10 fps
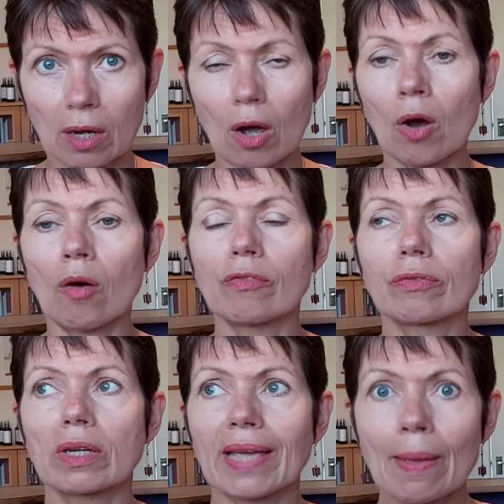of
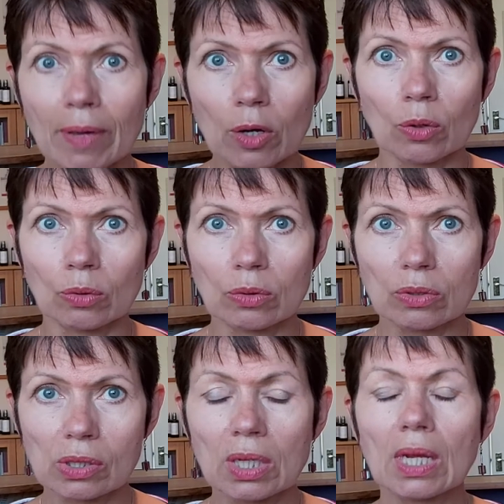
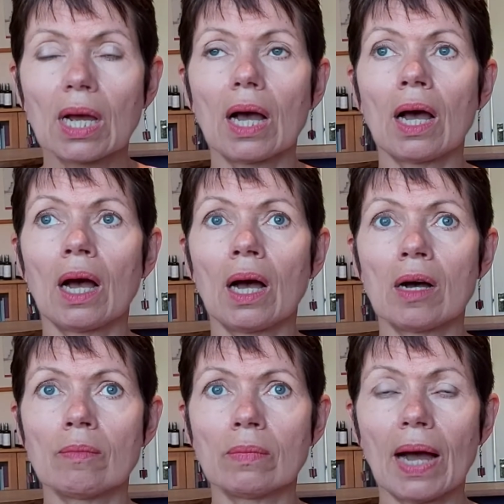chemicals
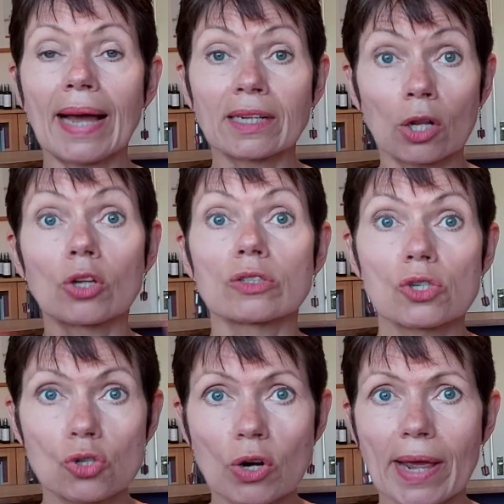and a lot of
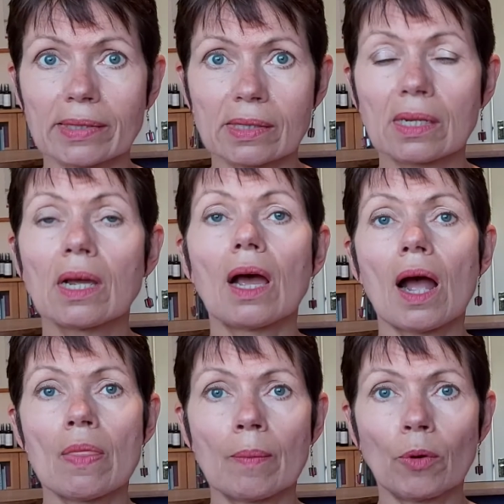stress,
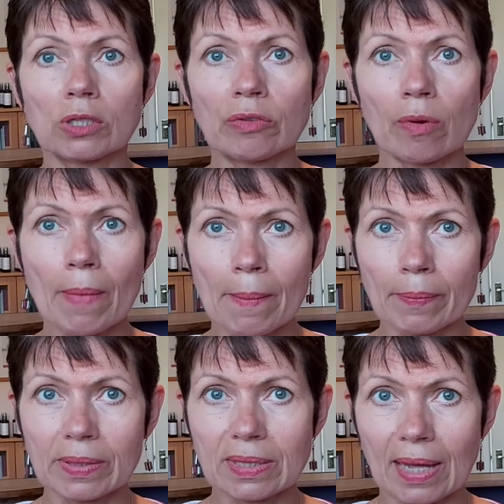and the body
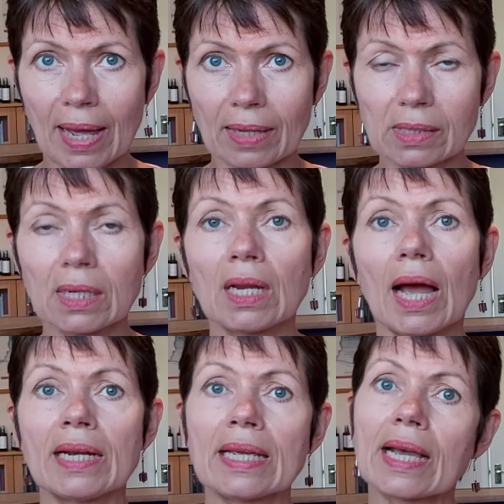remembers that,
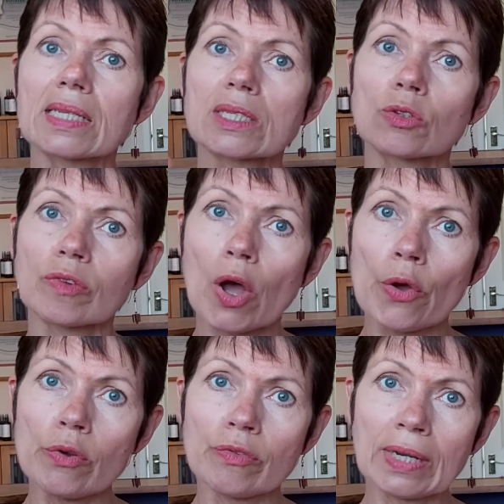and it gets sort of
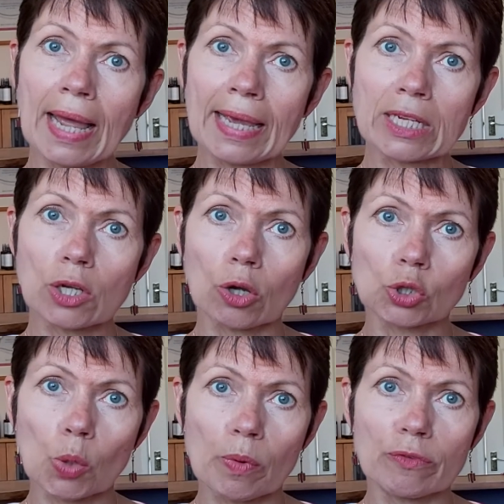overlaid on
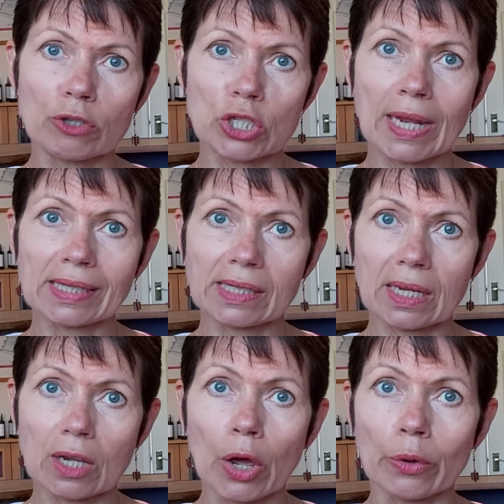top of your
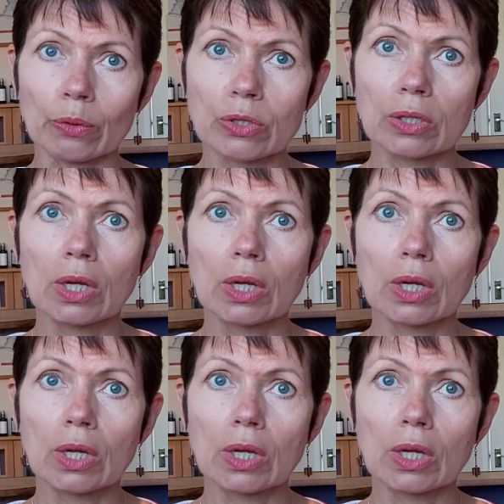genetic code.